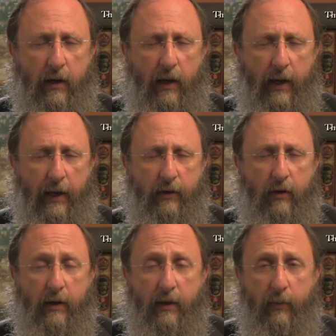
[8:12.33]
had
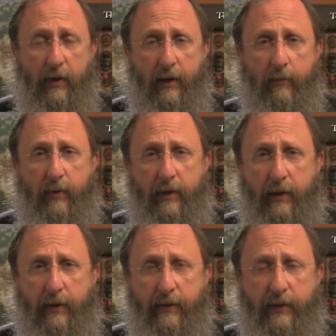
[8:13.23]
occupied
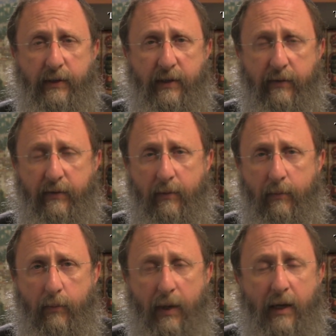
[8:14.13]
by the seven
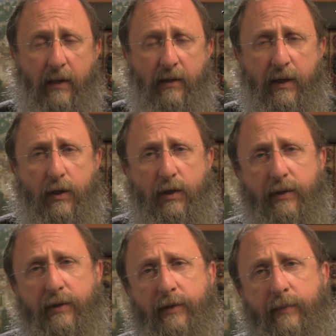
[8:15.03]
pagan
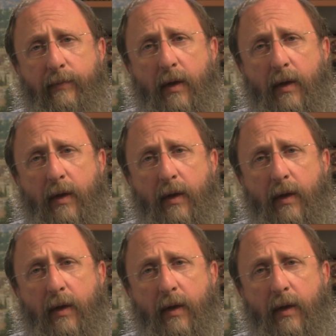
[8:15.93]
nations,